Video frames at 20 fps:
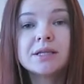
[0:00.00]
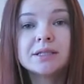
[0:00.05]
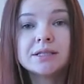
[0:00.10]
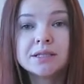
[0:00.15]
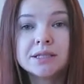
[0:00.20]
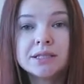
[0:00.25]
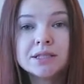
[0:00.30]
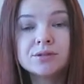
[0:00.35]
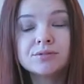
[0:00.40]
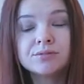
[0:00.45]

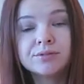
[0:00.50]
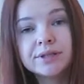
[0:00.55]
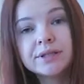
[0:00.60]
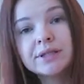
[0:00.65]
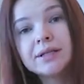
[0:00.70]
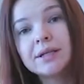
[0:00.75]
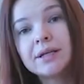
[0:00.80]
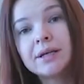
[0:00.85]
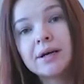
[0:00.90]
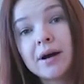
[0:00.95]
indeed
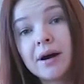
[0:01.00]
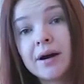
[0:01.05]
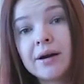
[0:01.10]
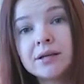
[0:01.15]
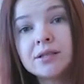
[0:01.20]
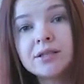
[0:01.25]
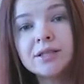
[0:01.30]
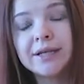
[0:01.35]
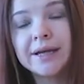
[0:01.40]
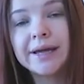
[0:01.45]
really
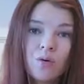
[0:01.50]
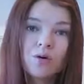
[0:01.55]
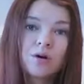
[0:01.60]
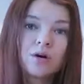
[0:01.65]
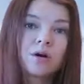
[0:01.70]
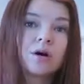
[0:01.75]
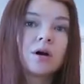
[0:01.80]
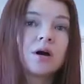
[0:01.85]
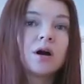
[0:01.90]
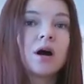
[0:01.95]
hard
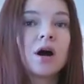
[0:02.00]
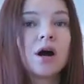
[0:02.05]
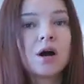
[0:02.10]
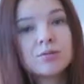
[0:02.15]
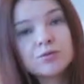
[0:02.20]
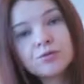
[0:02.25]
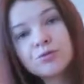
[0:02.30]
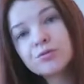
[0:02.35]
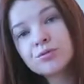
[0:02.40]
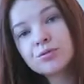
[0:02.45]
or uh,
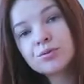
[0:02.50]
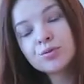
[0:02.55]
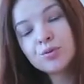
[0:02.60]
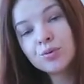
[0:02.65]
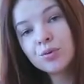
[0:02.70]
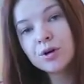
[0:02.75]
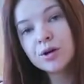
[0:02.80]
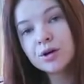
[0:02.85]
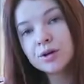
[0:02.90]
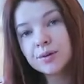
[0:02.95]
harmful
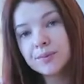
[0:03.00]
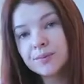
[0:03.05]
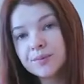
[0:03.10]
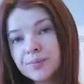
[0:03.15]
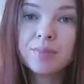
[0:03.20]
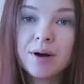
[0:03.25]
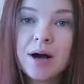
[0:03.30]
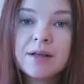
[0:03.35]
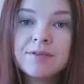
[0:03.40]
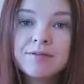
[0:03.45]
work,
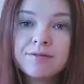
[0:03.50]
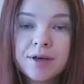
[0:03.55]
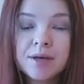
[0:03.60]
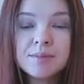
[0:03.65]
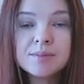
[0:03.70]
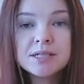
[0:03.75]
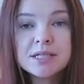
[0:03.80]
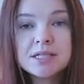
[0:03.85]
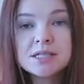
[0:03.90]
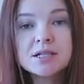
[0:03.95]
but
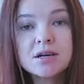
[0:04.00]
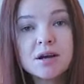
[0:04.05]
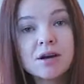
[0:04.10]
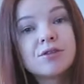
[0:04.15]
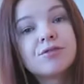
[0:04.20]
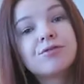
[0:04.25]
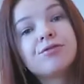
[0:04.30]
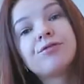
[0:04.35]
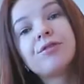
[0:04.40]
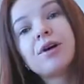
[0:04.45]
feminists
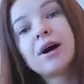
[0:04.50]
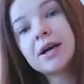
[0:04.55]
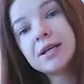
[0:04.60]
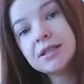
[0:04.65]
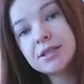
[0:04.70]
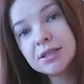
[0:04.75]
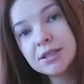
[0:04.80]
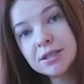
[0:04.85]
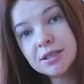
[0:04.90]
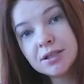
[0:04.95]
are
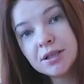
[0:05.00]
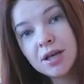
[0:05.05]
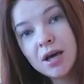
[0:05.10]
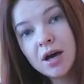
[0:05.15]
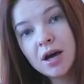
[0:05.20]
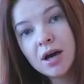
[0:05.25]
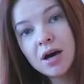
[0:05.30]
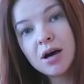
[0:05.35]
fighting